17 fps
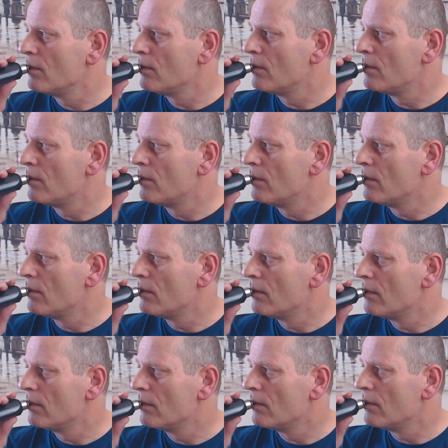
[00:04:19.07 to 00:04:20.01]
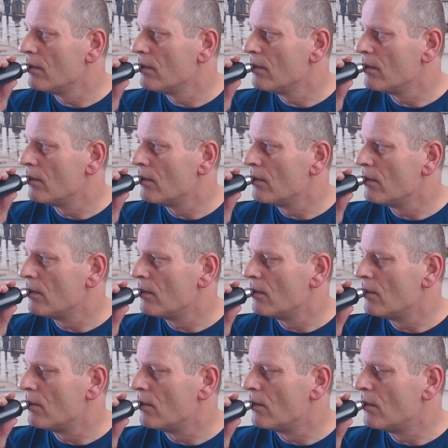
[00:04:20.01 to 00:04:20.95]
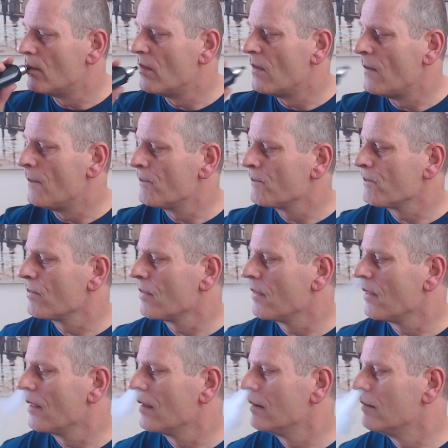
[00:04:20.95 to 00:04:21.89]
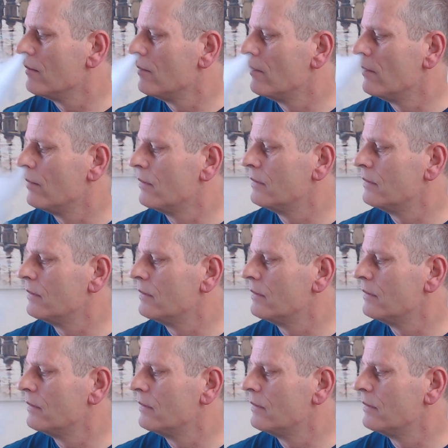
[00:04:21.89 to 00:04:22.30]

Nothing is said.